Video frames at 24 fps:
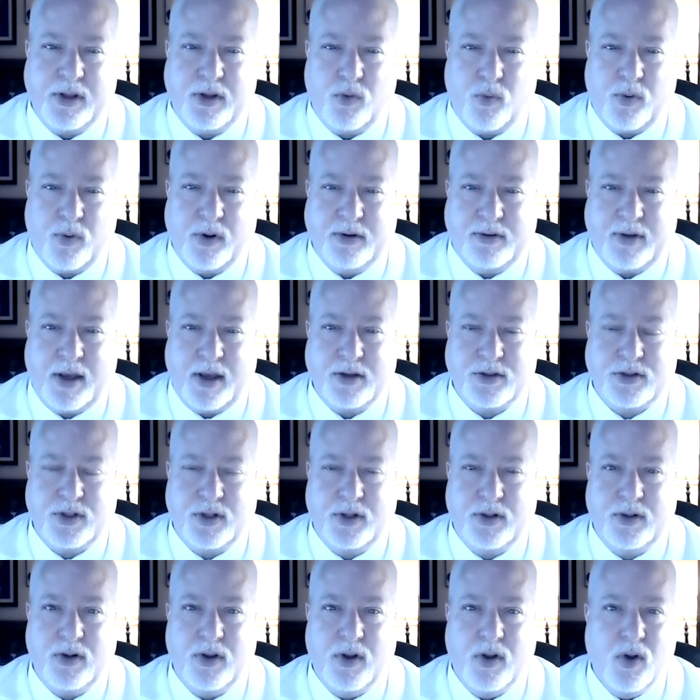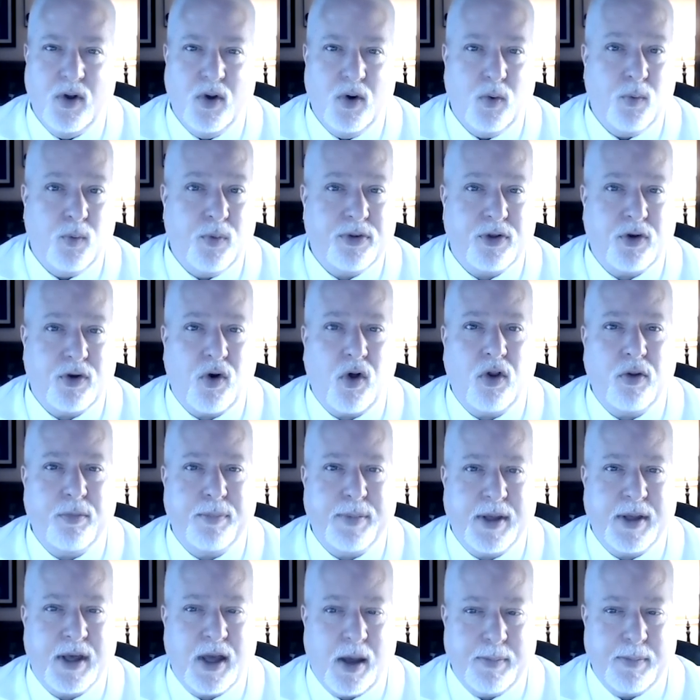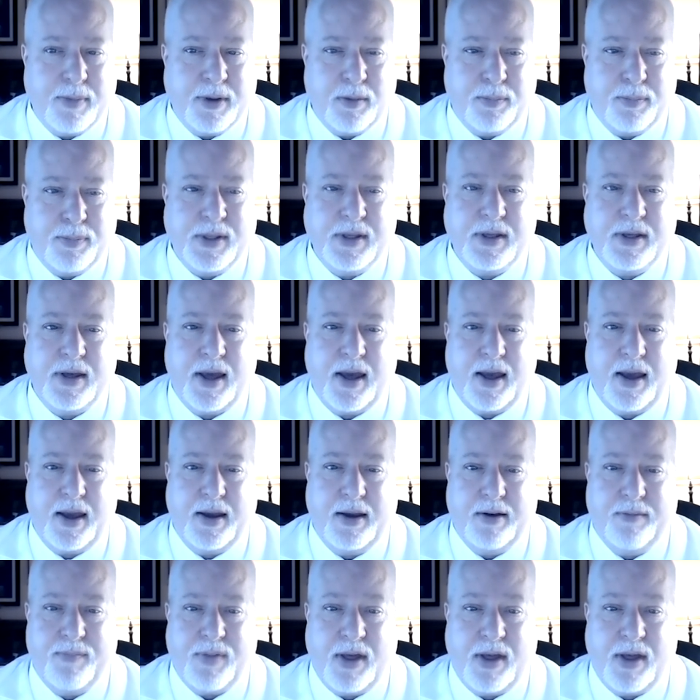in orientation with the goal of becoming a PA,